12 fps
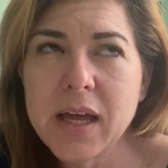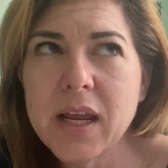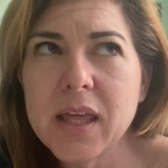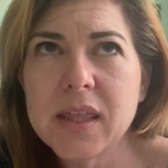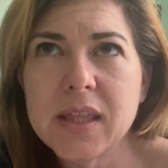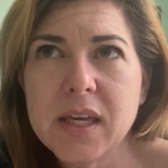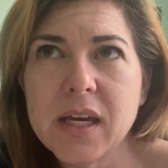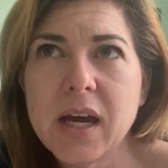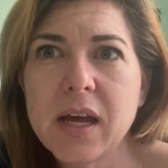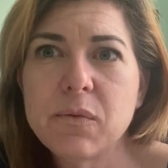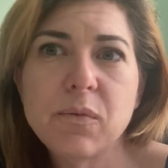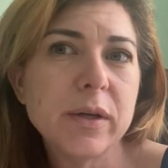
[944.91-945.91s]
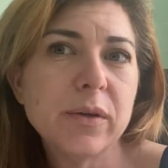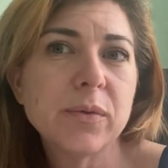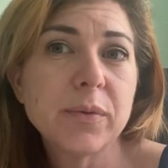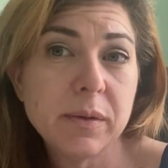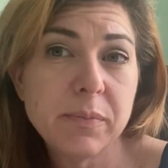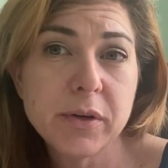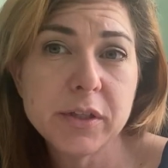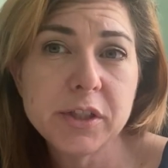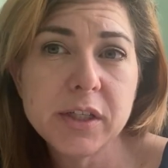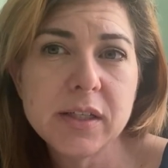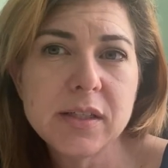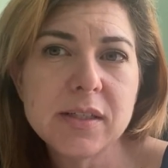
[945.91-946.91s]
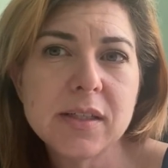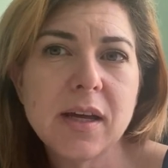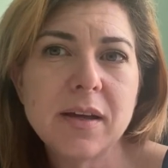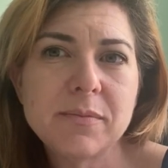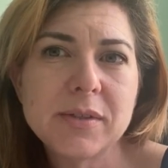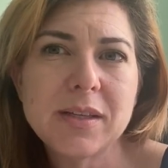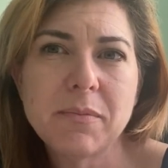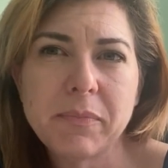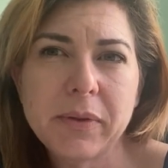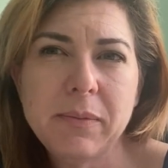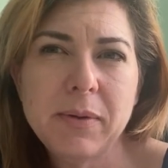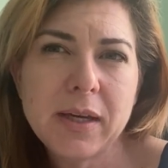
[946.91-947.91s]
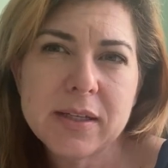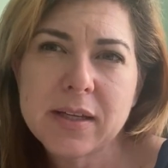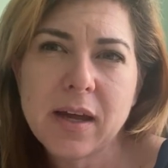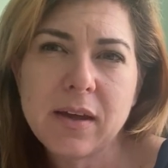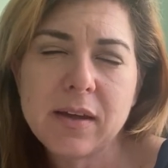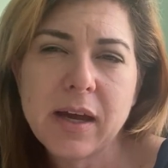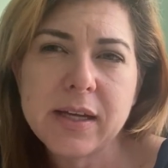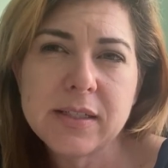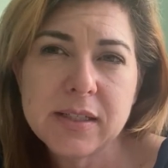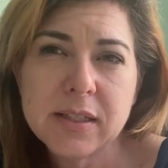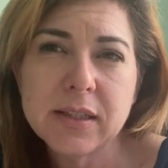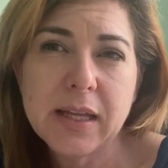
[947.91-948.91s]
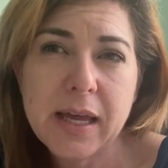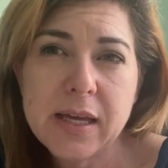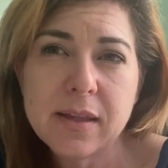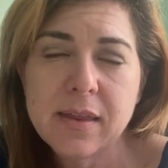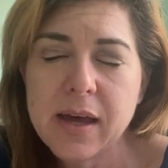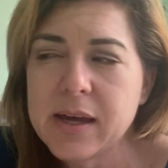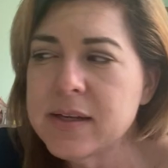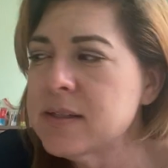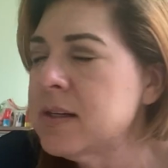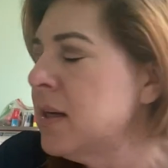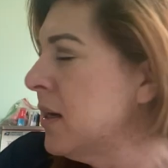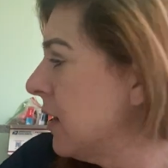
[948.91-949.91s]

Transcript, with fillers: and I think I will repurchase um, simply because I, I did like that.